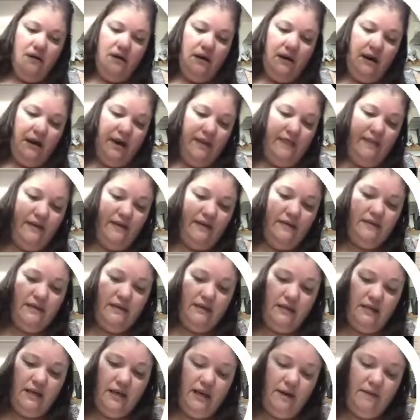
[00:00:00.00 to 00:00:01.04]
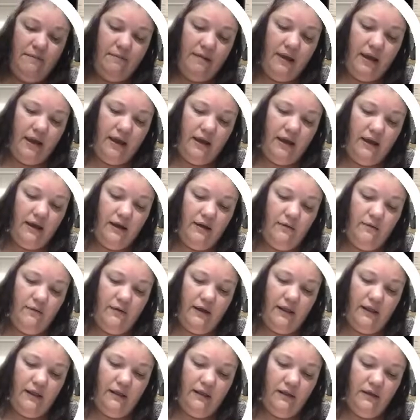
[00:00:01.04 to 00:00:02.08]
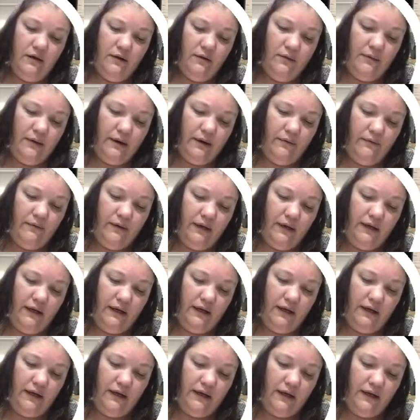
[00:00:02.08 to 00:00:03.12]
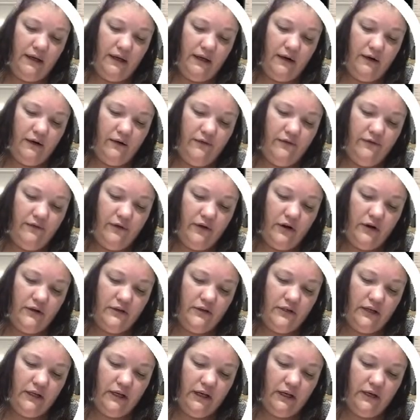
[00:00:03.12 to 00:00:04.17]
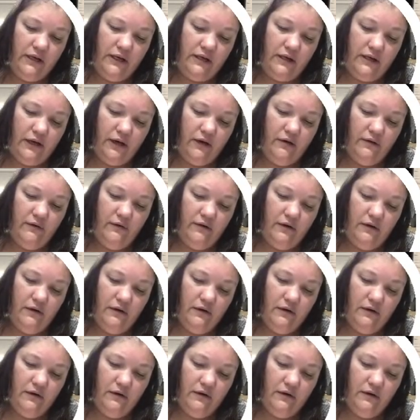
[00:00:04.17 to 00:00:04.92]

And this is going to make what little bit we need here for our skin tone.